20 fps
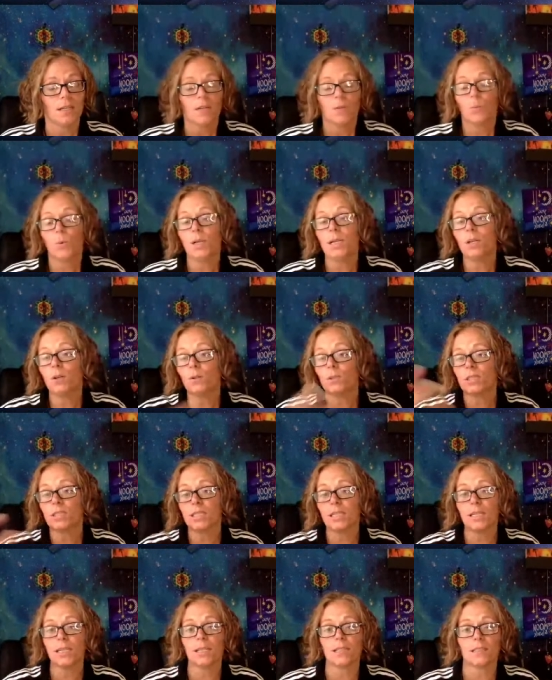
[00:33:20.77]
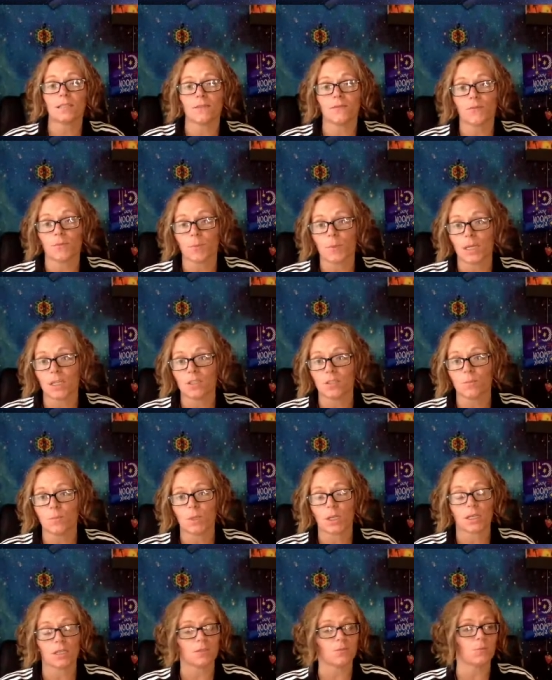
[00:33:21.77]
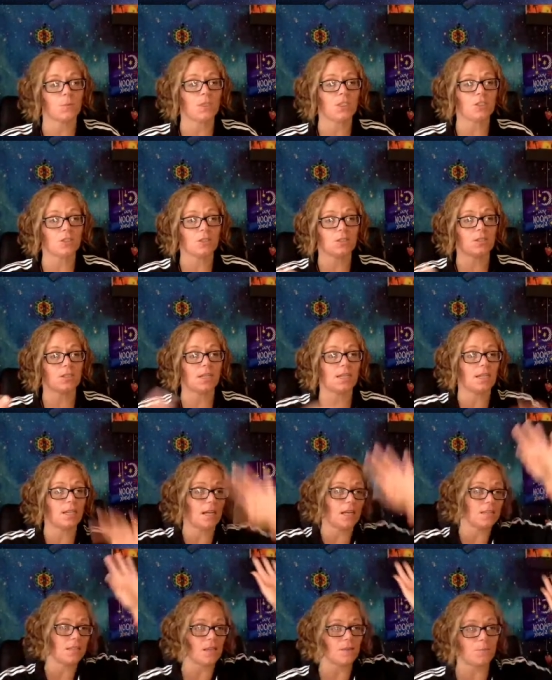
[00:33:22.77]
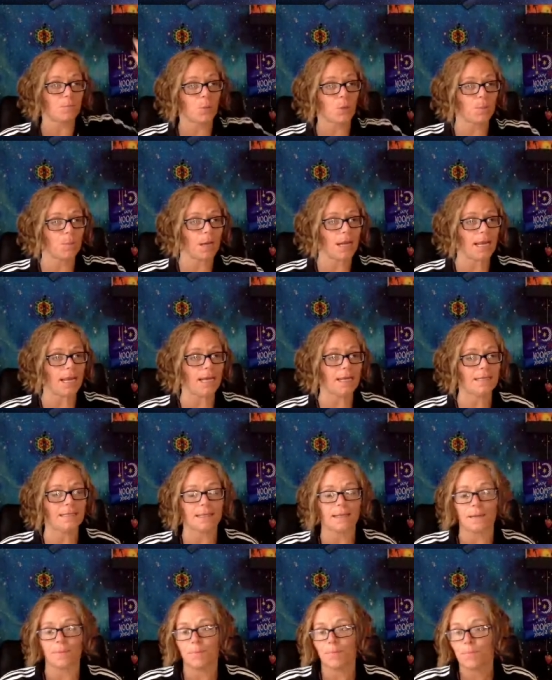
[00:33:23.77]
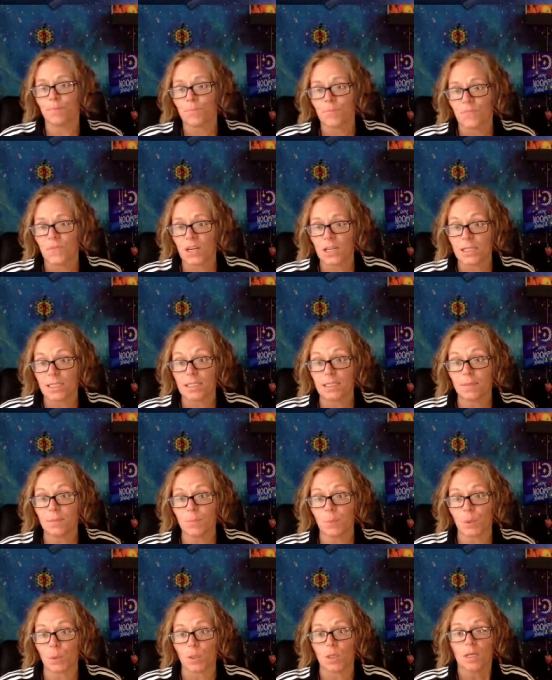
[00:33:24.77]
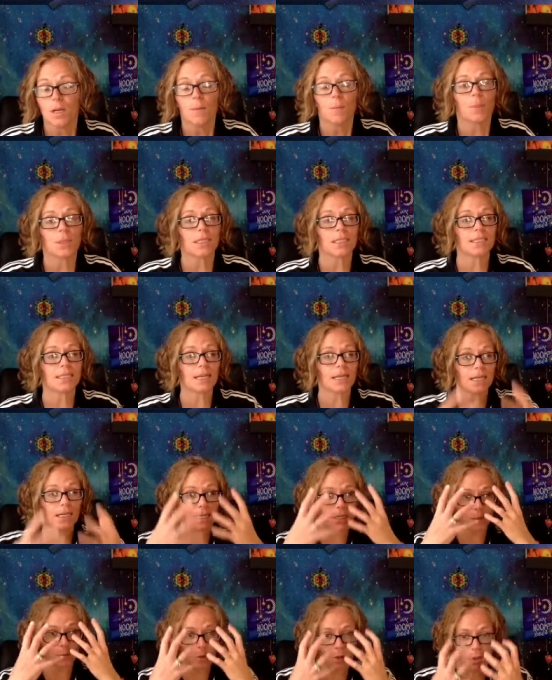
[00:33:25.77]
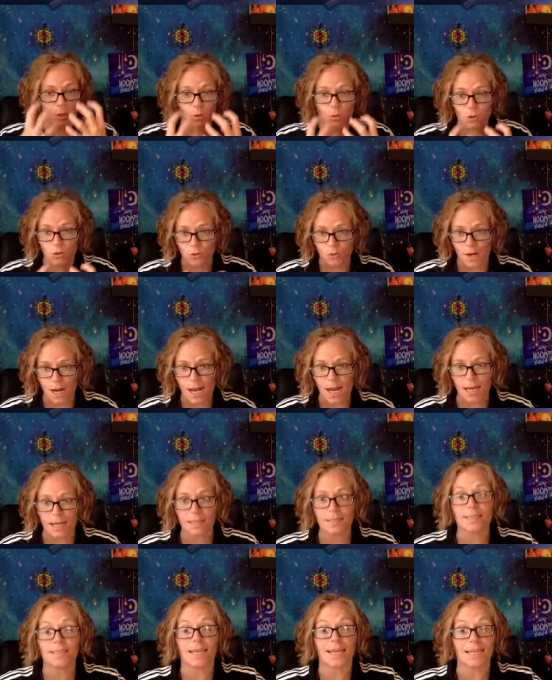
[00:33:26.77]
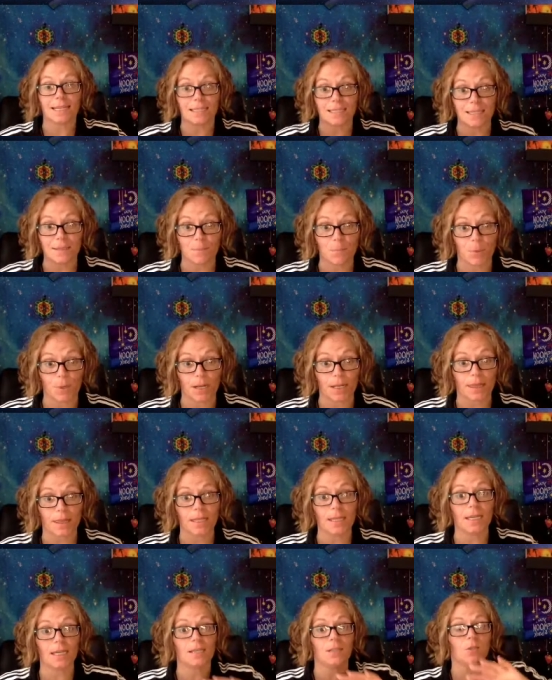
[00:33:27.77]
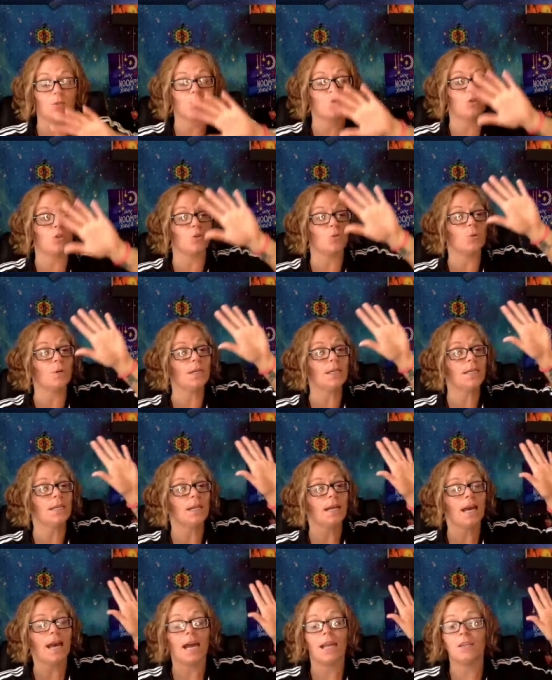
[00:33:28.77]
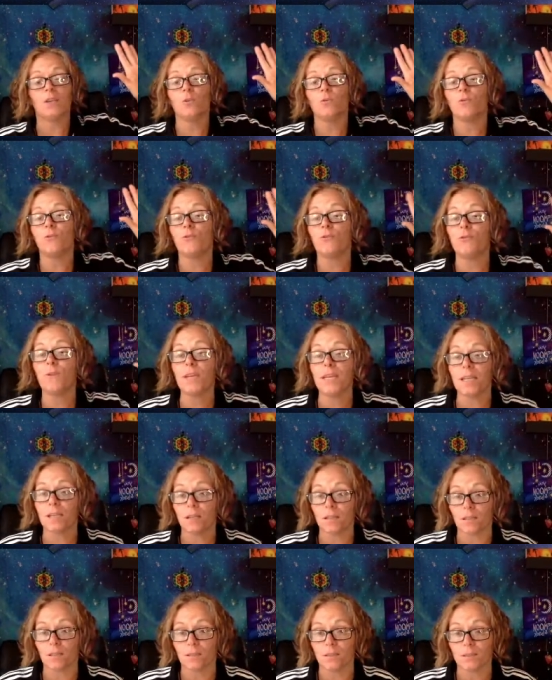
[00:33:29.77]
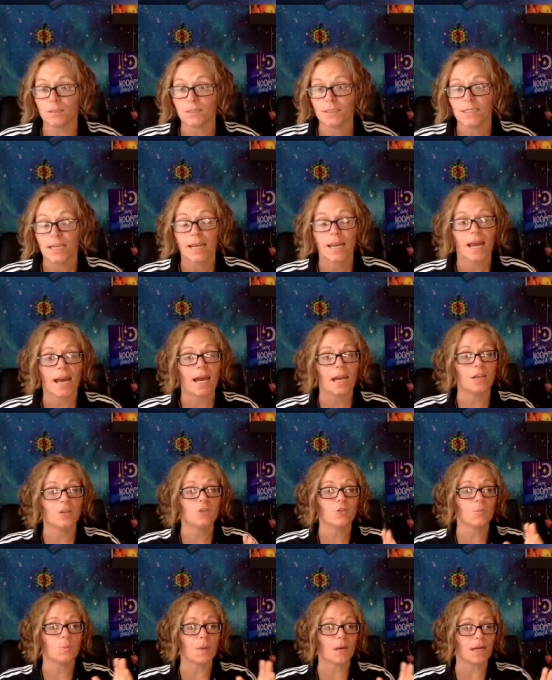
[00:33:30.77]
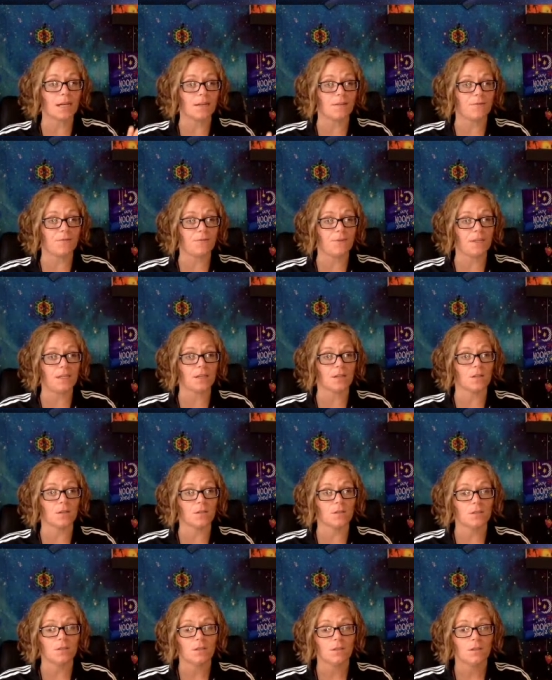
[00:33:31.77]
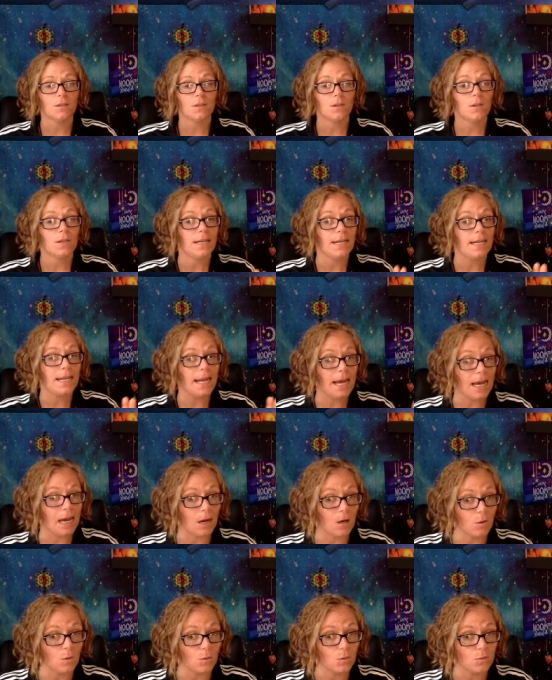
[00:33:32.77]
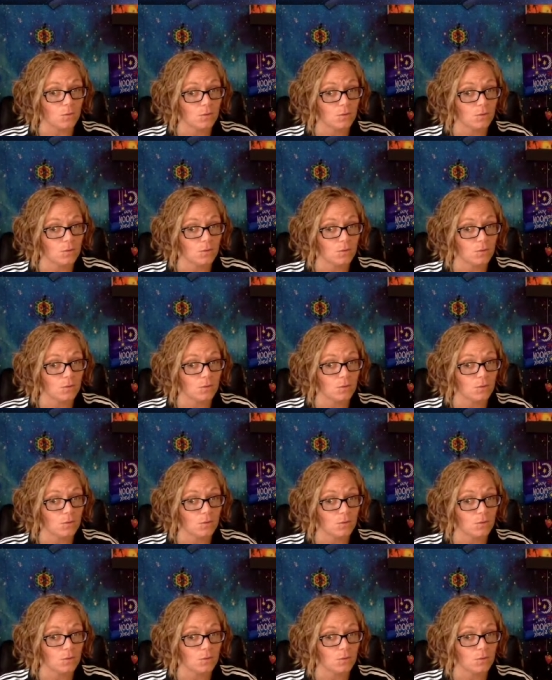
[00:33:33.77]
We don't see it as information because we just see it as I put my hand up. Very simple. But the second that you close your eyes, take a deep breath in, you do it and you feel. How does your body feel now?